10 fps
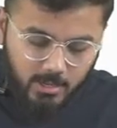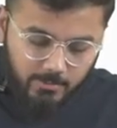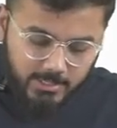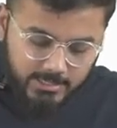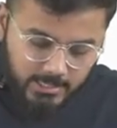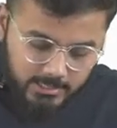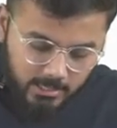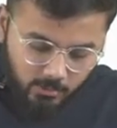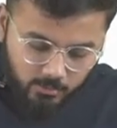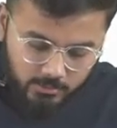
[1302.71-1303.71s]
But just
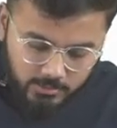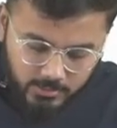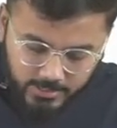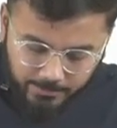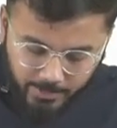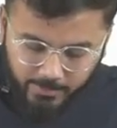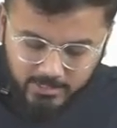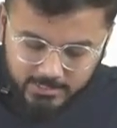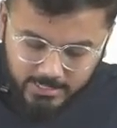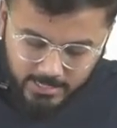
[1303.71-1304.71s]
now, remember
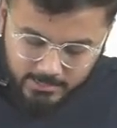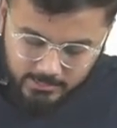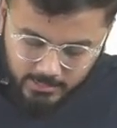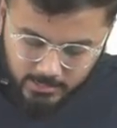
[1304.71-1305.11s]
this as,